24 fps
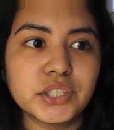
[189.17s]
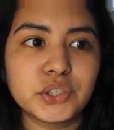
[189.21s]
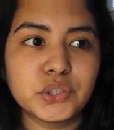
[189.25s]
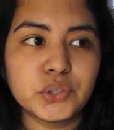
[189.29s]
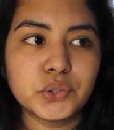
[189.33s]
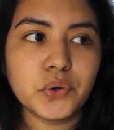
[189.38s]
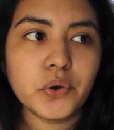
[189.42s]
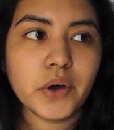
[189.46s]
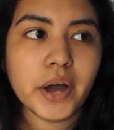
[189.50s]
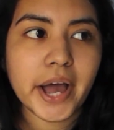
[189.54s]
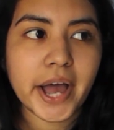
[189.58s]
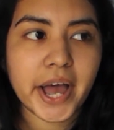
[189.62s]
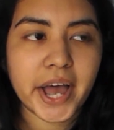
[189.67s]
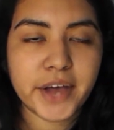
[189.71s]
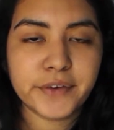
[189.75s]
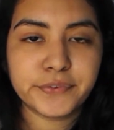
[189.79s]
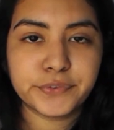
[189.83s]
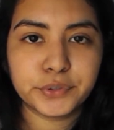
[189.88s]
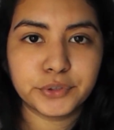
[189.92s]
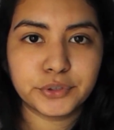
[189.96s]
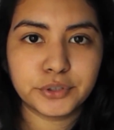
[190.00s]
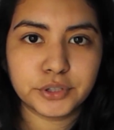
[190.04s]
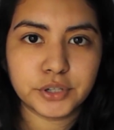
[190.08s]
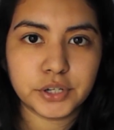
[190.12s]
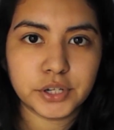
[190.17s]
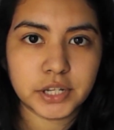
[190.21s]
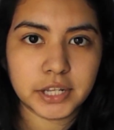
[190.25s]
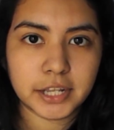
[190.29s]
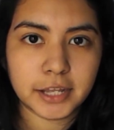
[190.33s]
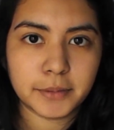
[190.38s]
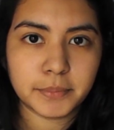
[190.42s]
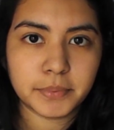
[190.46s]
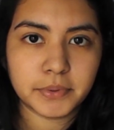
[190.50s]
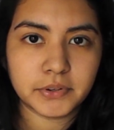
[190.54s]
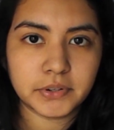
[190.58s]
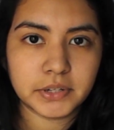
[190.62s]
you don't have to go to the
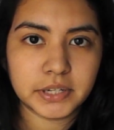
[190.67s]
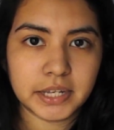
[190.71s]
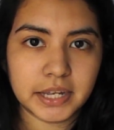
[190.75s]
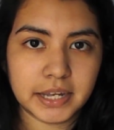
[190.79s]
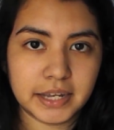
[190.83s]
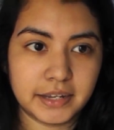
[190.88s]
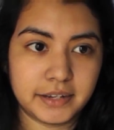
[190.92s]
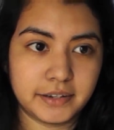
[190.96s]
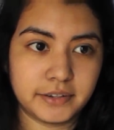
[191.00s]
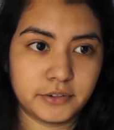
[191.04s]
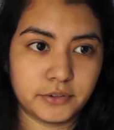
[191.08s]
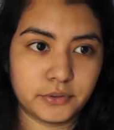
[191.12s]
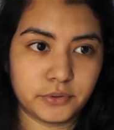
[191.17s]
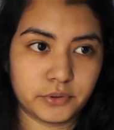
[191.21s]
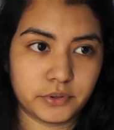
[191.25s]
library and